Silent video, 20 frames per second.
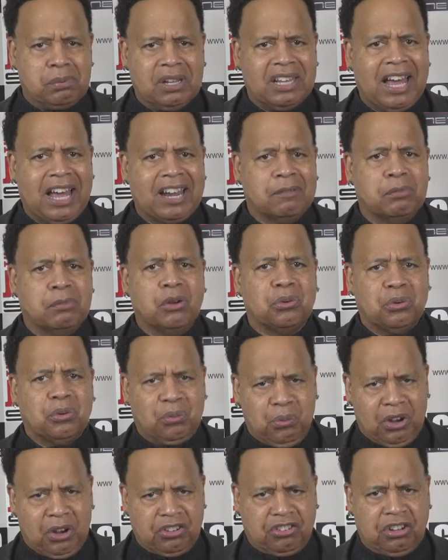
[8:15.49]
A lot of them go to
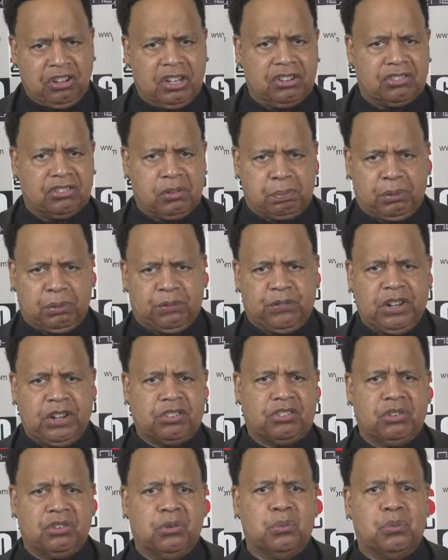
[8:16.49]
Russia. There's a
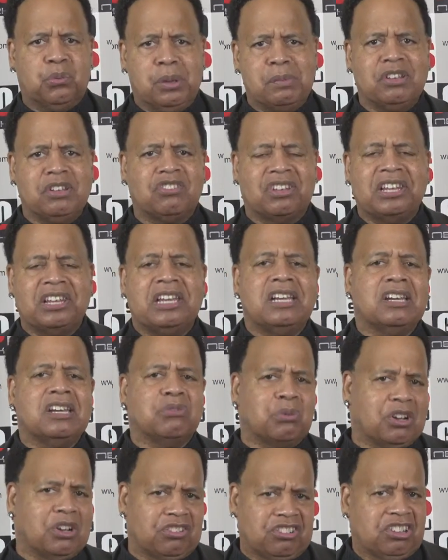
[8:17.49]
professional women's league in
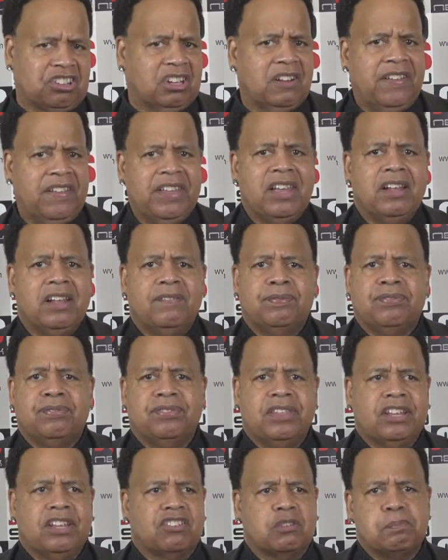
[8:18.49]
Russia
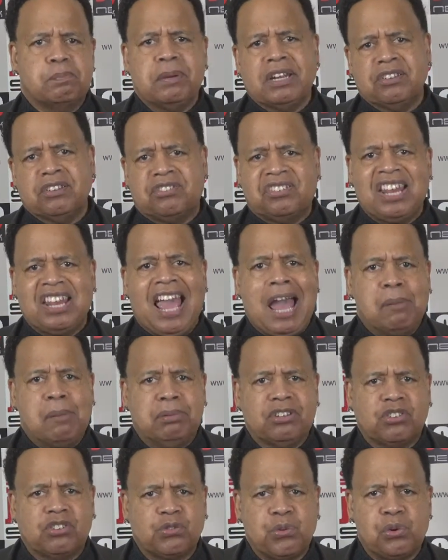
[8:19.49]
that's been
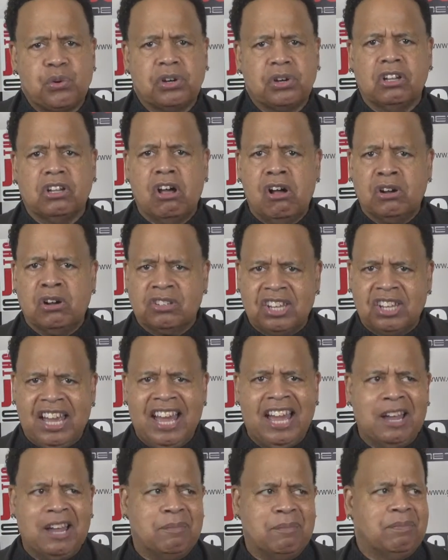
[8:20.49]
established for a long
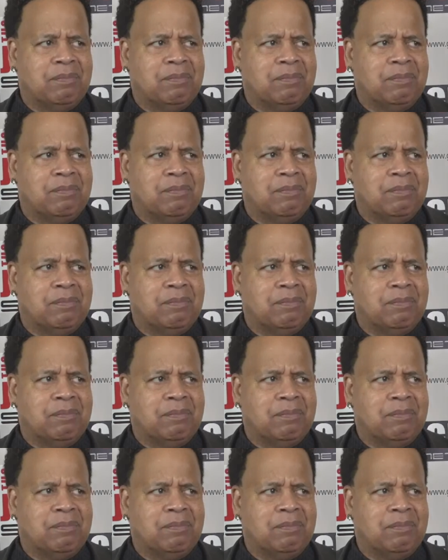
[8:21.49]
time.